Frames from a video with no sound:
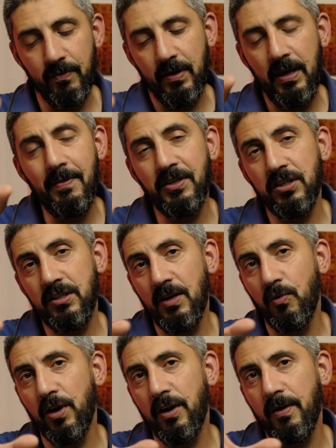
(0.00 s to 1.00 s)
Images
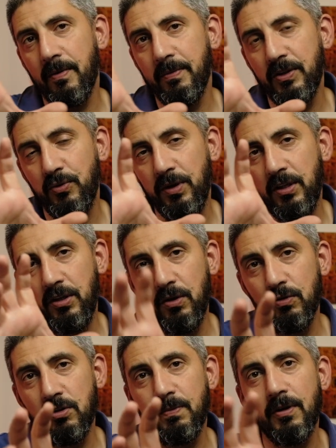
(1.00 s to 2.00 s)
that were between
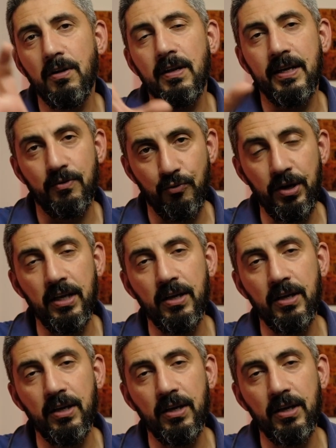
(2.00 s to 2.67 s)
usable and really